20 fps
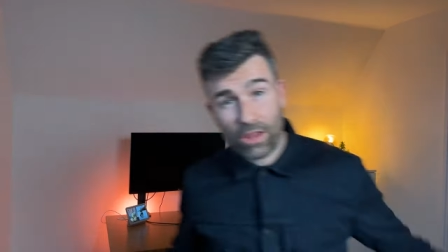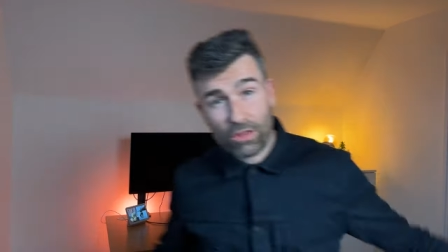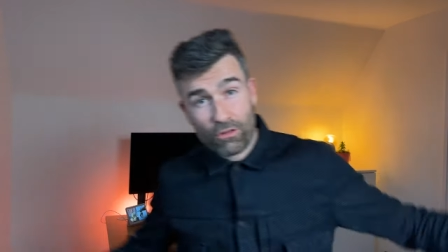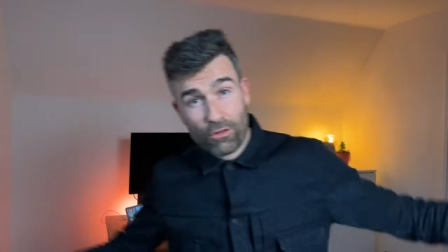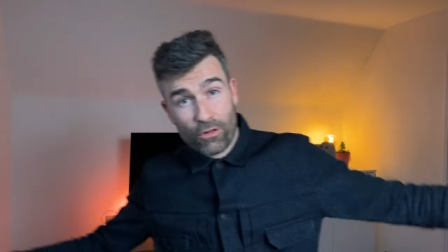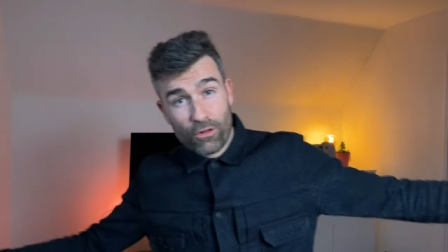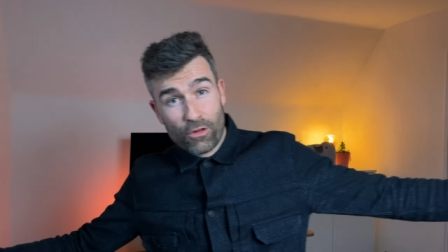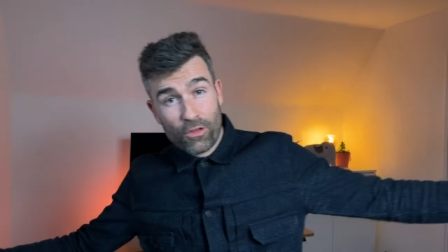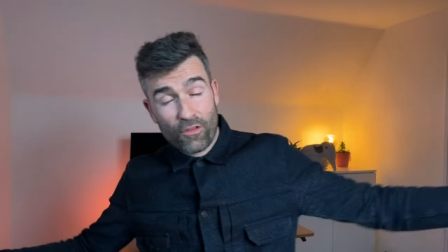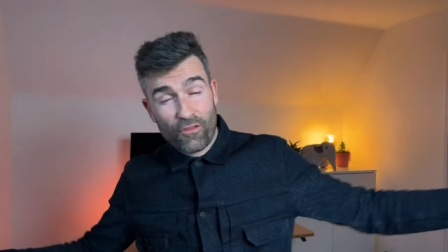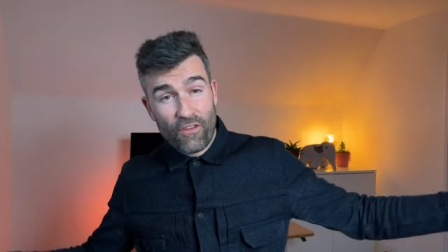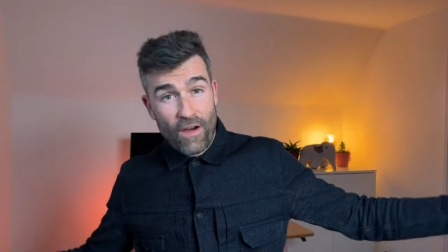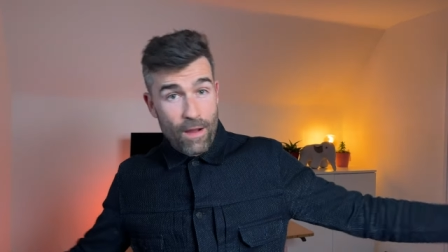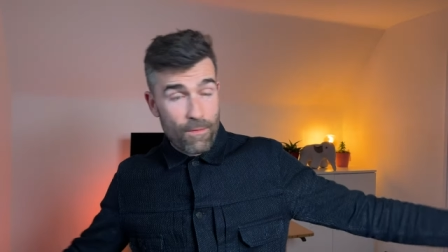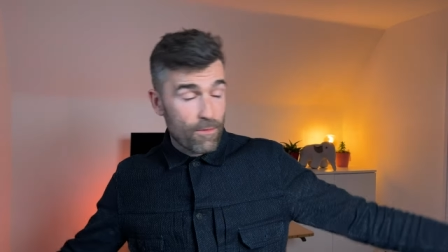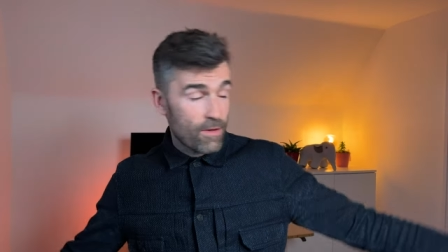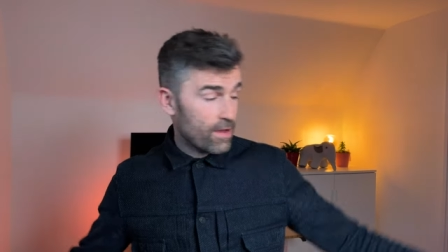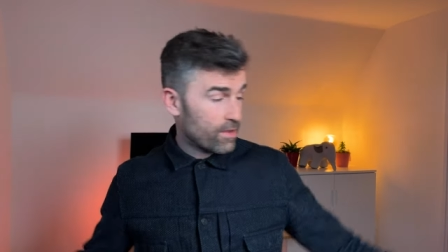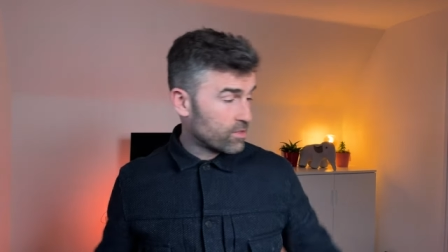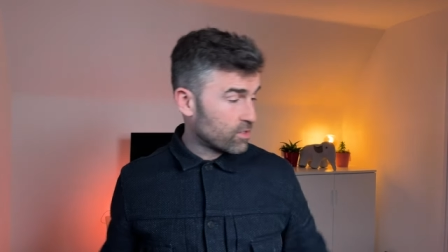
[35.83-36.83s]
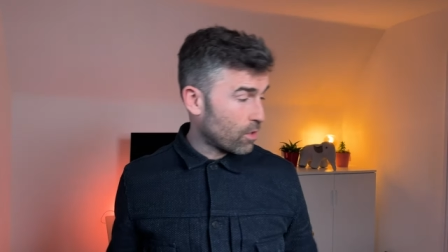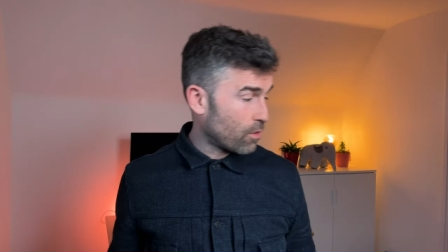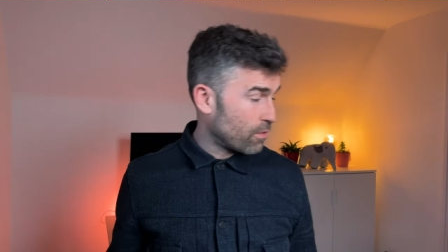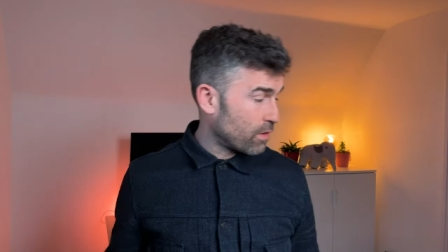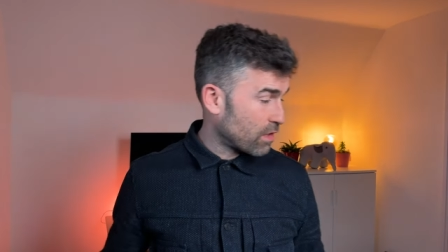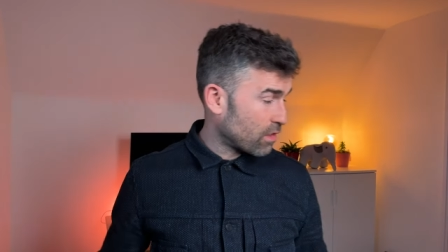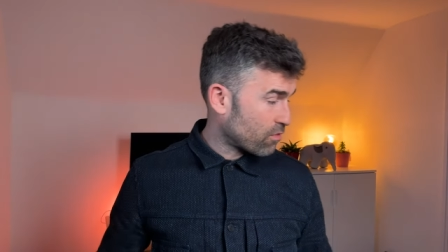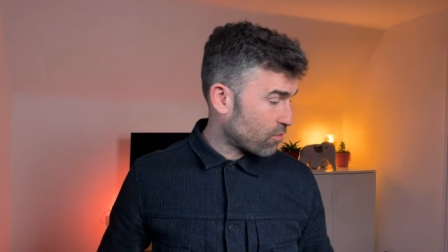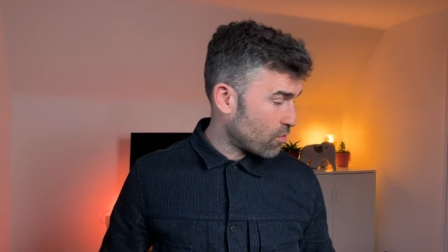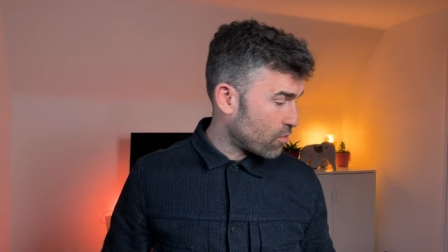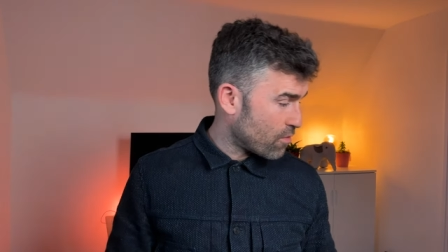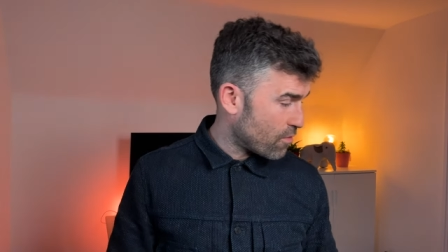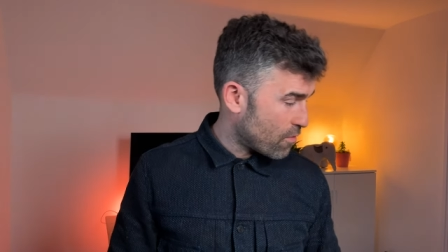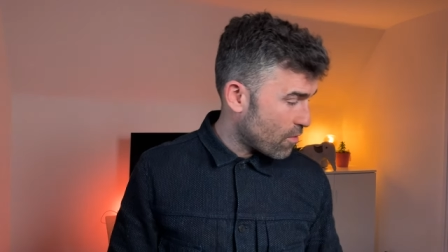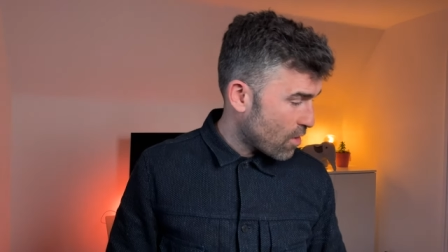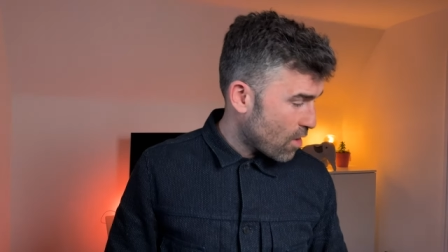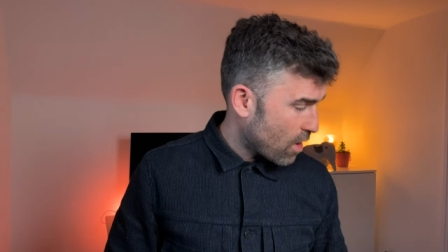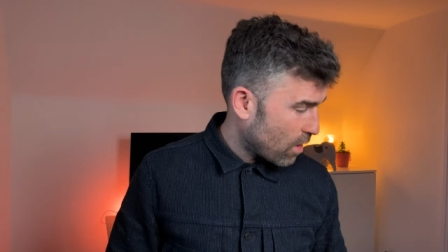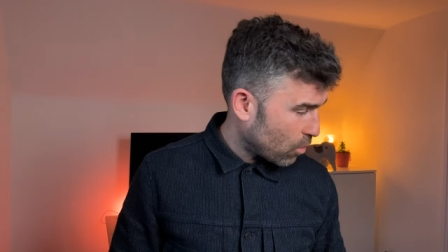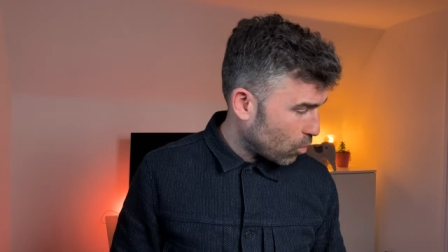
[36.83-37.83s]
through the fabrics, going through
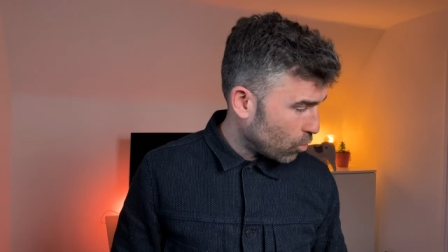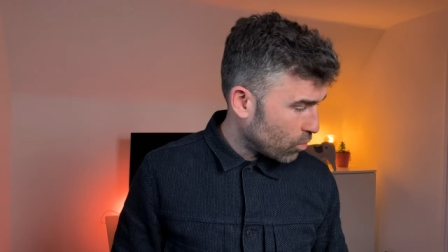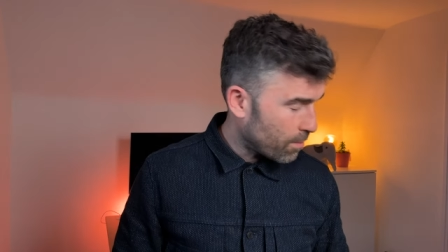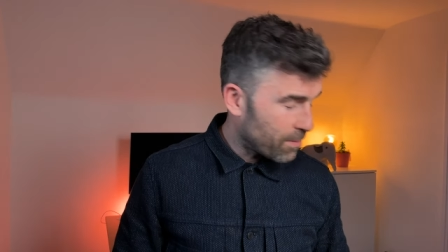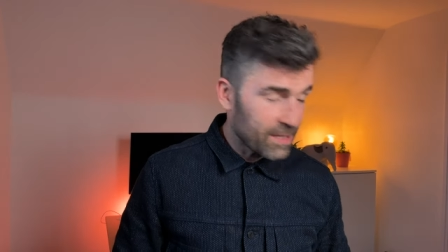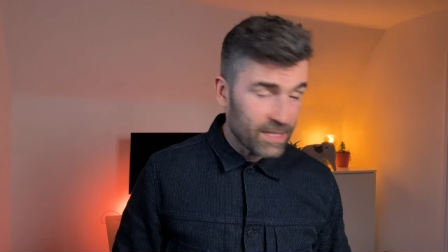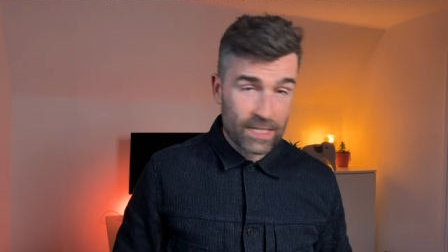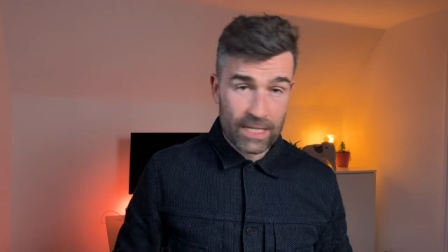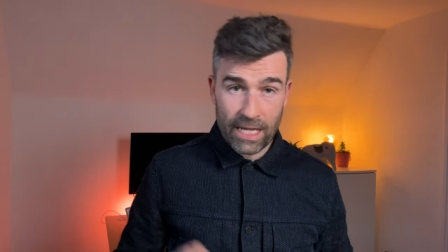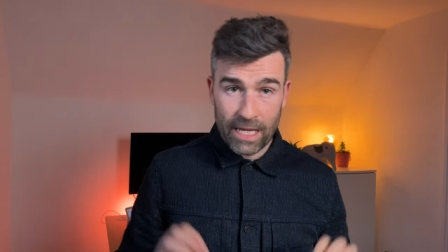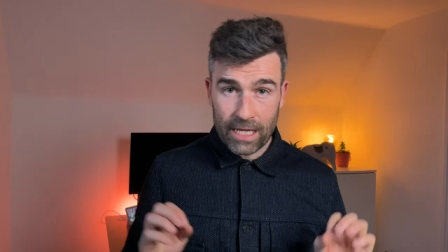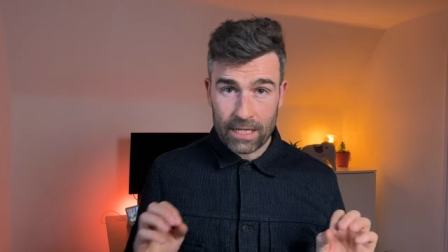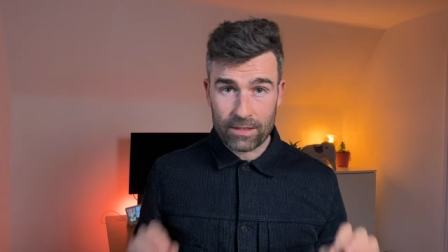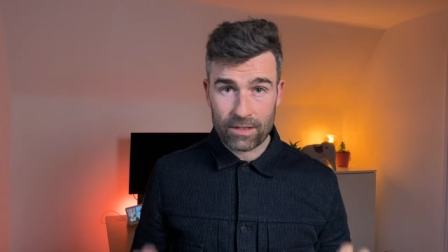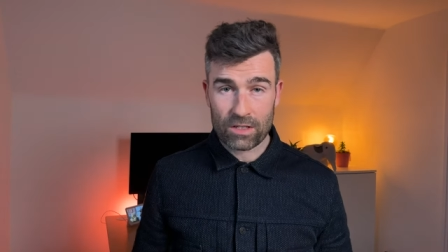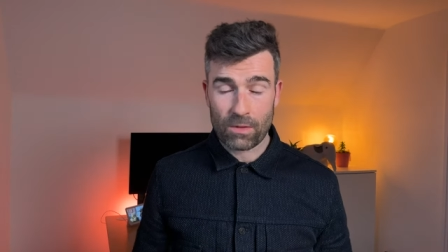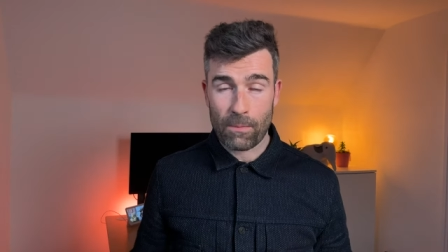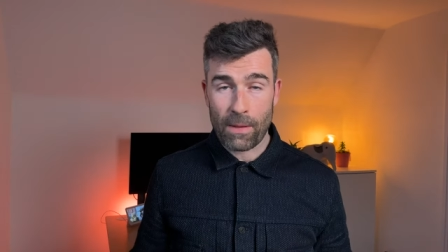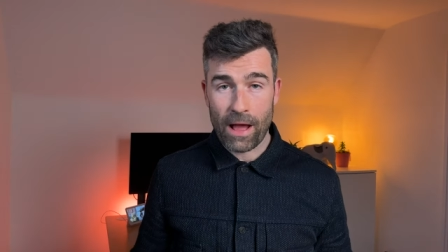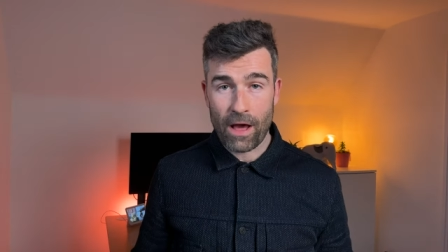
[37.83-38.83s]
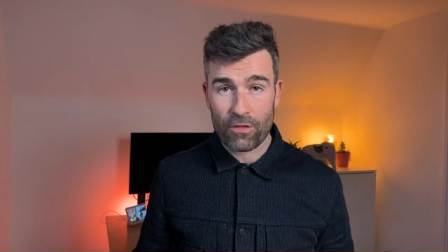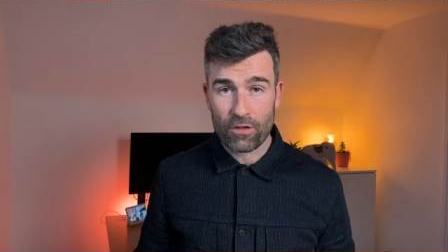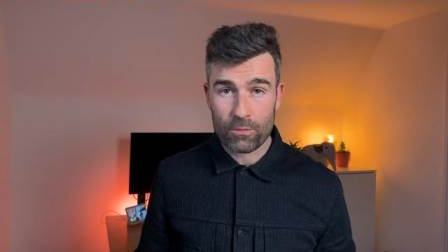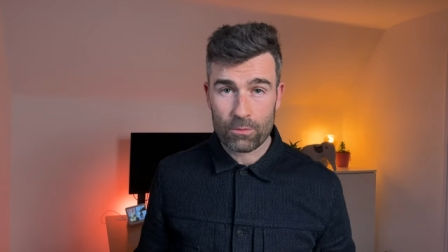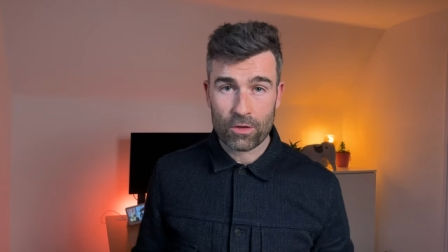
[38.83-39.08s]
all the particulars about them,